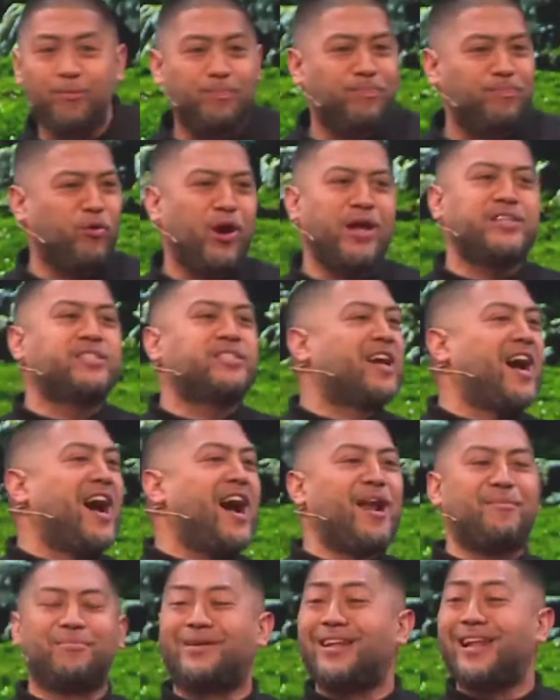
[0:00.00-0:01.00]
Oh, praise
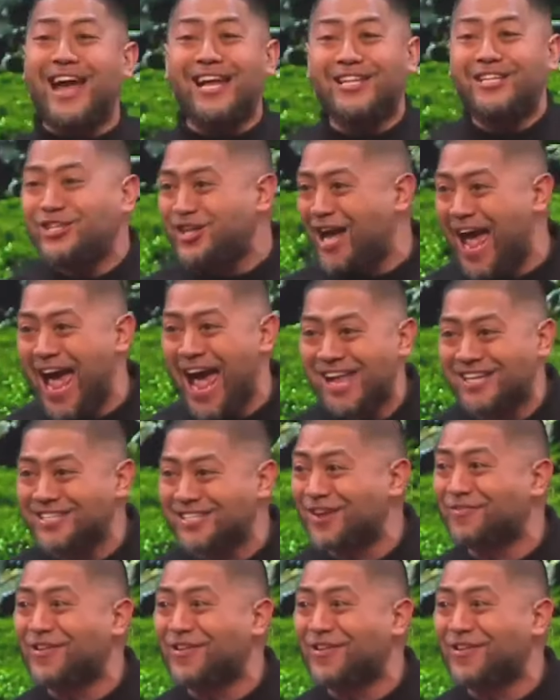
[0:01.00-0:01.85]
God. I'm glad you asked.